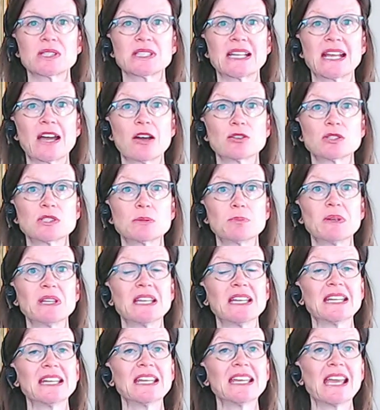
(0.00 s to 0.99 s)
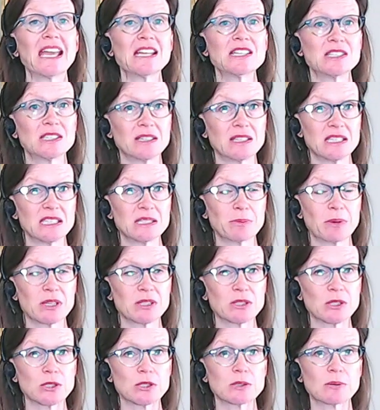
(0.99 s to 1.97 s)
and how to begin engaging these
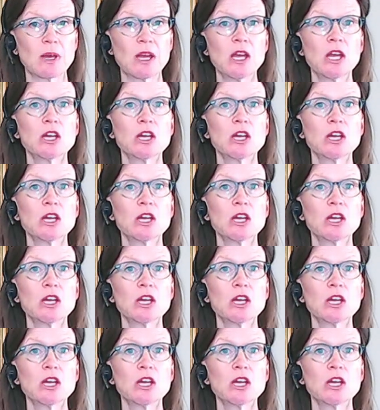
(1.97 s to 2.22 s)
muscles.